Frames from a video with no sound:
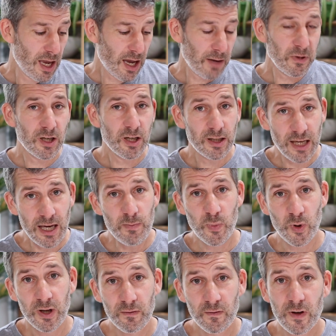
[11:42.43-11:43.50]
I'm going to keep
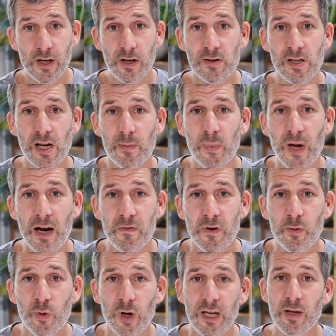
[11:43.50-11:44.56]
putting videos up
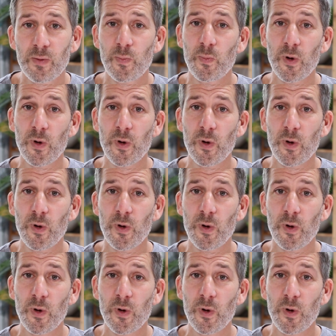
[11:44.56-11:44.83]
every week,